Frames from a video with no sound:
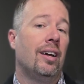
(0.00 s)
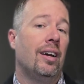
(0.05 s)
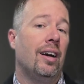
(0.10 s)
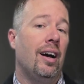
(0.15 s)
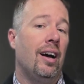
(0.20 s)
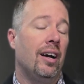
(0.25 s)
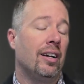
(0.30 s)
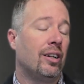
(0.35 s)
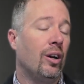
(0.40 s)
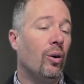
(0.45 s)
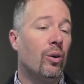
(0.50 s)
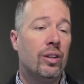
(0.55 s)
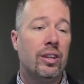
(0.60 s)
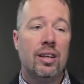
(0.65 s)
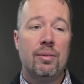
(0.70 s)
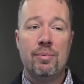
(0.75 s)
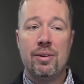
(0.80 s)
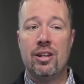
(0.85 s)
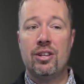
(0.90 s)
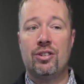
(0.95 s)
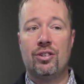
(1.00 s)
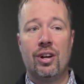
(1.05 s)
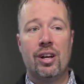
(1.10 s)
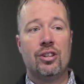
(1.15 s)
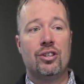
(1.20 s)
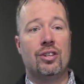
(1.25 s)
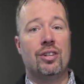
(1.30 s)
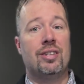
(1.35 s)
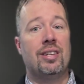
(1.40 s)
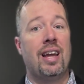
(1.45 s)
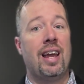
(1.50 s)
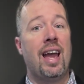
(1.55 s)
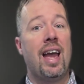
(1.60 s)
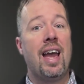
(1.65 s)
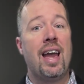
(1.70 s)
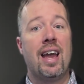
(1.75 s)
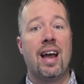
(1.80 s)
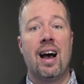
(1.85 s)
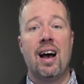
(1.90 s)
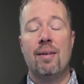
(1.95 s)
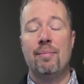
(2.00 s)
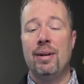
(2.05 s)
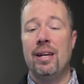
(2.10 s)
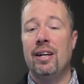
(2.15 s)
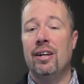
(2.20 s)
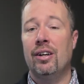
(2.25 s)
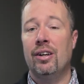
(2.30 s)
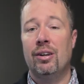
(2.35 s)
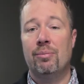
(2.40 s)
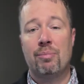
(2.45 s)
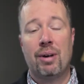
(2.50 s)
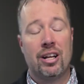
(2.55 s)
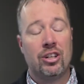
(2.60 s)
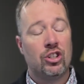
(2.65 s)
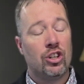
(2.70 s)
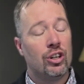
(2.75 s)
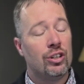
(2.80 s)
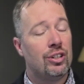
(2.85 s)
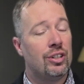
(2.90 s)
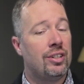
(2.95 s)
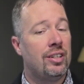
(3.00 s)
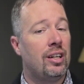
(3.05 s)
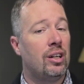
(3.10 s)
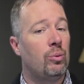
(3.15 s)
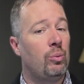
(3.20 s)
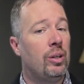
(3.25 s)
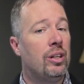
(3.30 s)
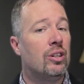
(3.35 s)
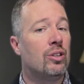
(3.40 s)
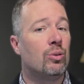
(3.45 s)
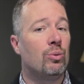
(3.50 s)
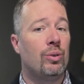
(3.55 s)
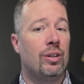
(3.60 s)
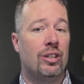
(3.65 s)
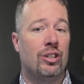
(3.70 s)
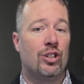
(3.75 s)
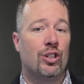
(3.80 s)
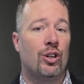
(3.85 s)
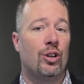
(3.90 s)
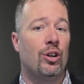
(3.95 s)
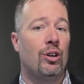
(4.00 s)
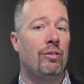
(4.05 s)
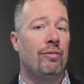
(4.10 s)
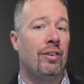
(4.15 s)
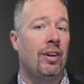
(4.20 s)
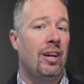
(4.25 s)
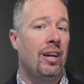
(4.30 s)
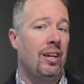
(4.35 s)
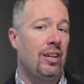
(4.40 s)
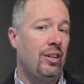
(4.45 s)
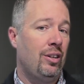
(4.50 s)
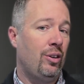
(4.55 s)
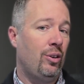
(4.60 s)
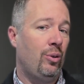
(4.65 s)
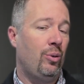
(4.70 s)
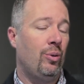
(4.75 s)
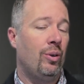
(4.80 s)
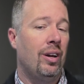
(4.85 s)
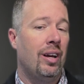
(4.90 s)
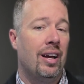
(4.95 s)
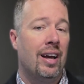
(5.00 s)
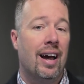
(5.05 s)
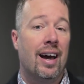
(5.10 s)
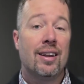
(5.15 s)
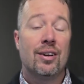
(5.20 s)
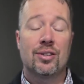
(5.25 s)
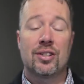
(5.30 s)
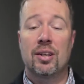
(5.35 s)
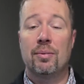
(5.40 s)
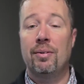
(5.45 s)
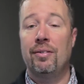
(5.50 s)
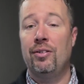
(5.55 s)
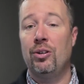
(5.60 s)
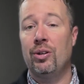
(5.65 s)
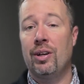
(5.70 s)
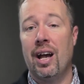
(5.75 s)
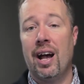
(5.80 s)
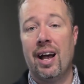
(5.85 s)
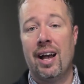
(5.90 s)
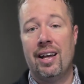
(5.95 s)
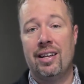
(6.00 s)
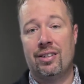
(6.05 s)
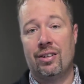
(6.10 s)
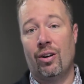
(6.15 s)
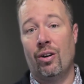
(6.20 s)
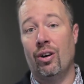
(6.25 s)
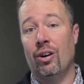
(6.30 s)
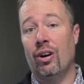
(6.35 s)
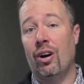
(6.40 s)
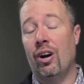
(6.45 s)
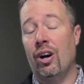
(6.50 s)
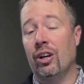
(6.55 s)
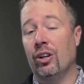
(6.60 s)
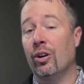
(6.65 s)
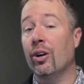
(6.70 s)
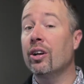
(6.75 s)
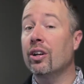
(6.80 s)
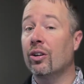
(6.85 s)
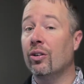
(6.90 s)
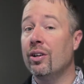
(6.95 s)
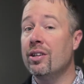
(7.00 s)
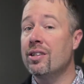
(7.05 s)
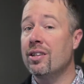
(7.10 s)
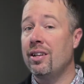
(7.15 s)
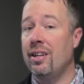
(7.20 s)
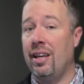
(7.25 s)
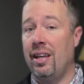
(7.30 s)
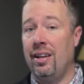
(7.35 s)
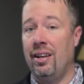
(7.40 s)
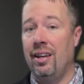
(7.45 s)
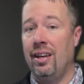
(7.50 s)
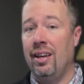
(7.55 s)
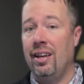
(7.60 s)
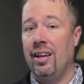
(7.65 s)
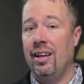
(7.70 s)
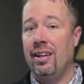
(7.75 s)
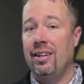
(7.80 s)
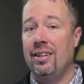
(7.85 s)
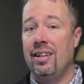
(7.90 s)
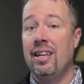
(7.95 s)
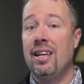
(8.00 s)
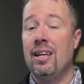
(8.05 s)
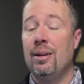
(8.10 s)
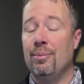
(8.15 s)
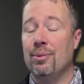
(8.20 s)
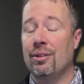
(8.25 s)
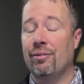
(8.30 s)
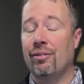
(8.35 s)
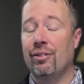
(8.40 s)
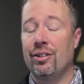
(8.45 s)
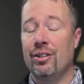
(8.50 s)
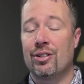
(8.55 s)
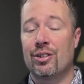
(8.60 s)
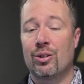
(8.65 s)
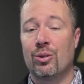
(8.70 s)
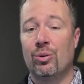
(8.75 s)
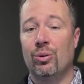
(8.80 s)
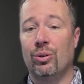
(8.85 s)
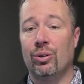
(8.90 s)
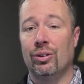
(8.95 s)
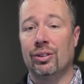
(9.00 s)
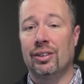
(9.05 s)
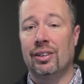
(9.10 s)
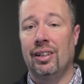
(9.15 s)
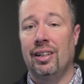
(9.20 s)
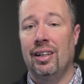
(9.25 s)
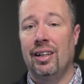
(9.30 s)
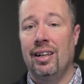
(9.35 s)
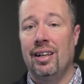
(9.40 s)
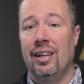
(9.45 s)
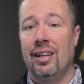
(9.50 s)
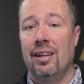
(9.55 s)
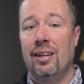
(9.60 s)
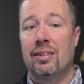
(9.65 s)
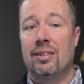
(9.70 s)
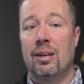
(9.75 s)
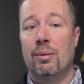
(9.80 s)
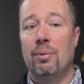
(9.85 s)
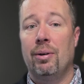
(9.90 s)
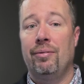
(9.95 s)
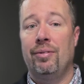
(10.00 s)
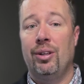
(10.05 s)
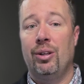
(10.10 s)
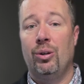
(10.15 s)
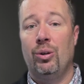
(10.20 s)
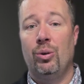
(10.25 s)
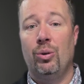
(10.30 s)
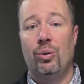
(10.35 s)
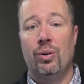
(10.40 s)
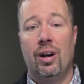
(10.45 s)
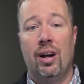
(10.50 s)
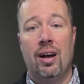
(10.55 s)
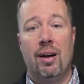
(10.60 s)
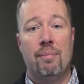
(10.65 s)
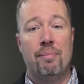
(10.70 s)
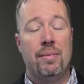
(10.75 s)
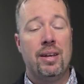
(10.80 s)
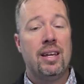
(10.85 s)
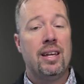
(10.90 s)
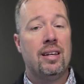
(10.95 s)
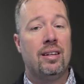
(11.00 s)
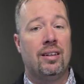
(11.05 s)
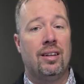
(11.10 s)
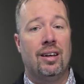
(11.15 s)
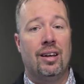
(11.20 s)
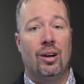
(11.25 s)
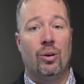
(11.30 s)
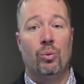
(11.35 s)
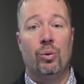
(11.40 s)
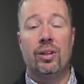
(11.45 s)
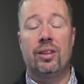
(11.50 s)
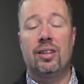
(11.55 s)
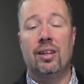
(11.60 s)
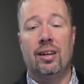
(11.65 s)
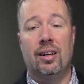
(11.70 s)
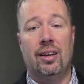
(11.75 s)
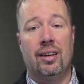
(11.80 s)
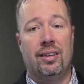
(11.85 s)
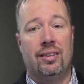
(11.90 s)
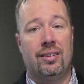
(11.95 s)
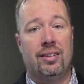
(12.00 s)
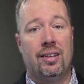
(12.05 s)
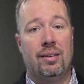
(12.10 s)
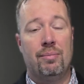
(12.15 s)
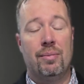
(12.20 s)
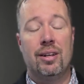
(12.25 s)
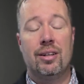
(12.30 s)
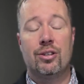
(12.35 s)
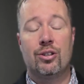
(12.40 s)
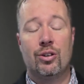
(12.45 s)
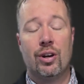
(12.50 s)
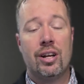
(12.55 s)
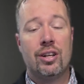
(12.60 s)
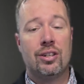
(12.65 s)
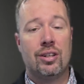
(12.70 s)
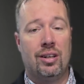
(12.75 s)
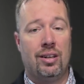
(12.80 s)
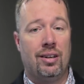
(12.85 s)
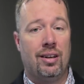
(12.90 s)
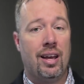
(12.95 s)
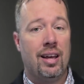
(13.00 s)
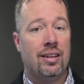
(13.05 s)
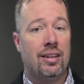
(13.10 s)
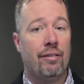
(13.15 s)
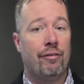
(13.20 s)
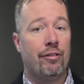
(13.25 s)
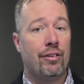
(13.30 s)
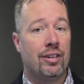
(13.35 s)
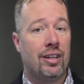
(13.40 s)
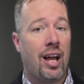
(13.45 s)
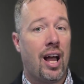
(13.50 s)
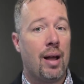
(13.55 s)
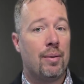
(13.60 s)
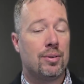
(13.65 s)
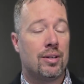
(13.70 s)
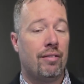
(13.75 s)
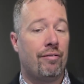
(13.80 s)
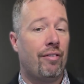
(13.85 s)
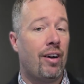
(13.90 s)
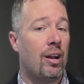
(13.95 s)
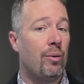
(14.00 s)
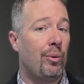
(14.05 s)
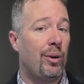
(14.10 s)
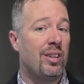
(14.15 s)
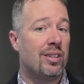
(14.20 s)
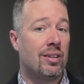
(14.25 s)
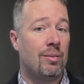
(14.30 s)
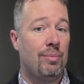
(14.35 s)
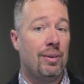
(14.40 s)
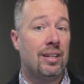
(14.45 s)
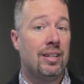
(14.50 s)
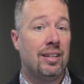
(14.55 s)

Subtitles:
Go to the administration and say, hey, I'm here, my church is here, we just want to serve youth. I know some of you guys are on critical incident teams for the schools. Some of you meet with the administration at different times to find ways to meet